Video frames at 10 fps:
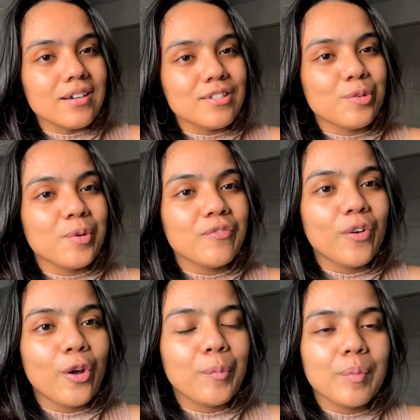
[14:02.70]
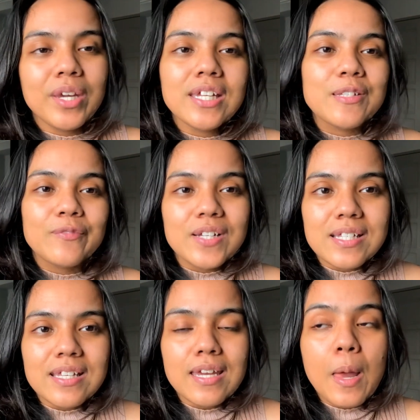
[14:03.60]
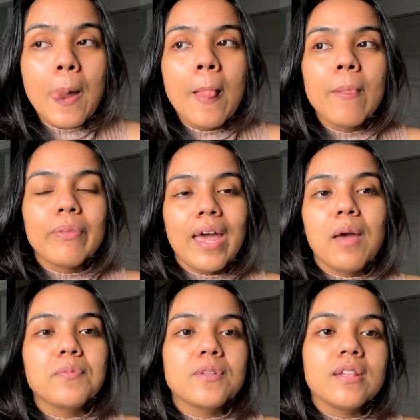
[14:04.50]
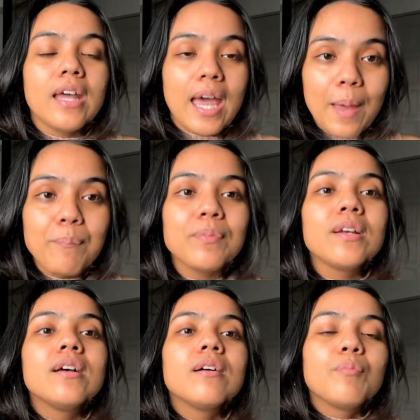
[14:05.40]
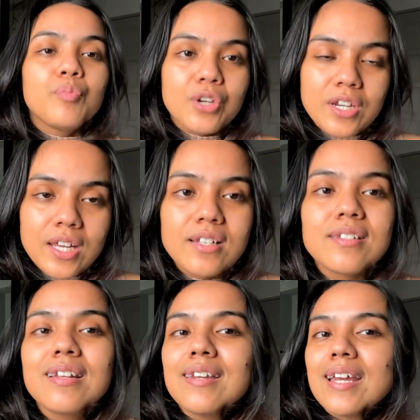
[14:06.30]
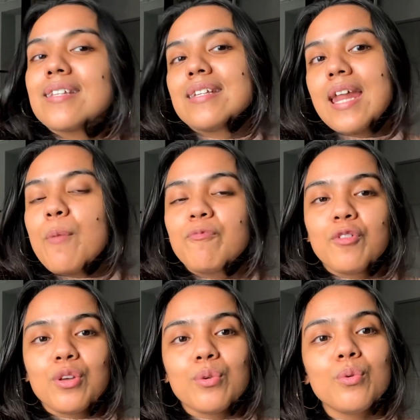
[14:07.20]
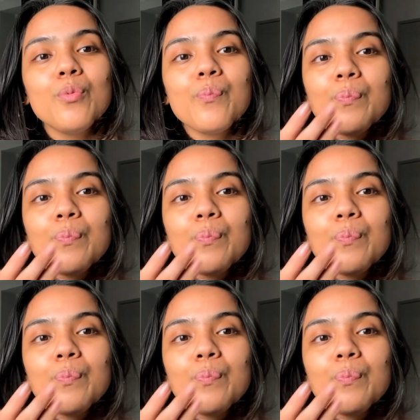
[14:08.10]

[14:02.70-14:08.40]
So before your baby gets fussy, the app predicts the next nap for you,